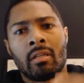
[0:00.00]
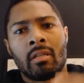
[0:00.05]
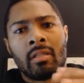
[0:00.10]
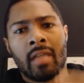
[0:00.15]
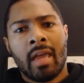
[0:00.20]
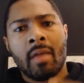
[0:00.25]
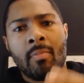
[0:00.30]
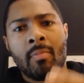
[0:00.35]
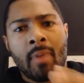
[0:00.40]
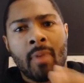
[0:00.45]

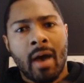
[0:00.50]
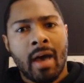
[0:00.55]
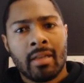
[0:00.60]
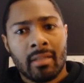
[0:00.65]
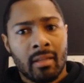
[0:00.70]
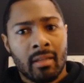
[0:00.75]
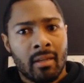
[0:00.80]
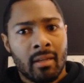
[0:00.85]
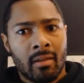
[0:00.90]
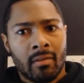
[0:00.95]
stay
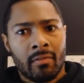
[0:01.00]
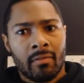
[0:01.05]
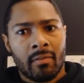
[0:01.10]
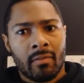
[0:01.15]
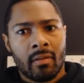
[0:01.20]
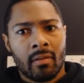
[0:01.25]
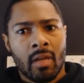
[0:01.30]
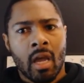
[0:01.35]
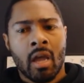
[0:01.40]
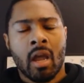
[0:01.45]

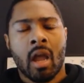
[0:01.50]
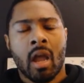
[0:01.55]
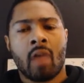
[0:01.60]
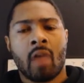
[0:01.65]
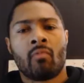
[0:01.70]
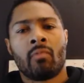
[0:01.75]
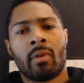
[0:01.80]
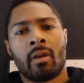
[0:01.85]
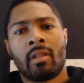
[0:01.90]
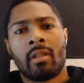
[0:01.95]
positive
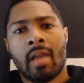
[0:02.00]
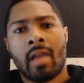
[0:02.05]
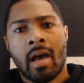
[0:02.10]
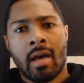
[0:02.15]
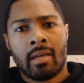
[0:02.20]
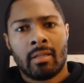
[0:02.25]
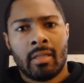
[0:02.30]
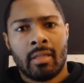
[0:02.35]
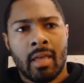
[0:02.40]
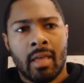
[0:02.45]
and
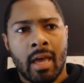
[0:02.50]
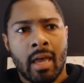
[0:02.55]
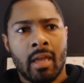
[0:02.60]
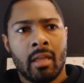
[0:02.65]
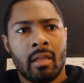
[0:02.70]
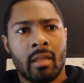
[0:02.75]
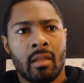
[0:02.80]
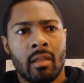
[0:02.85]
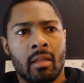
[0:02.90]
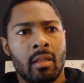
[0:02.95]
realize
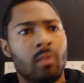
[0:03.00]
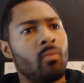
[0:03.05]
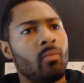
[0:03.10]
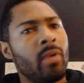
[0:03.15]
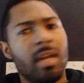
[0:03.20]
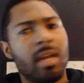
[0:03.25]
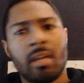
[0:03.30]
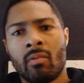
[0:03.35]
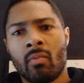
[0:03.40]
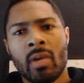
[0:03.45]
that
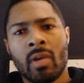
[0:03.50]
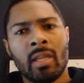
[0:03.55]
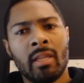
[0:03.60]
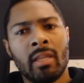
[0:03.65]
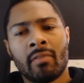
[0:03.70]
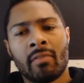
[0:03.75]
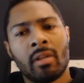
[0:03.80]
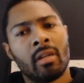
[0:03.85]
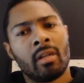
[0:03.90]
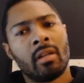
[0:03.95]
we
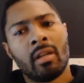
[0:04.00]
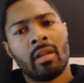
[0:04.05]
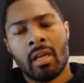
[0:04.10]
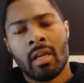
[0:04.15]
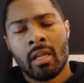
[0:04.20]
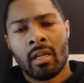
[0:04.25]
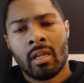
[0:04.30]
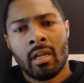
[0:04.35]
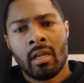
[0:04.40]
live in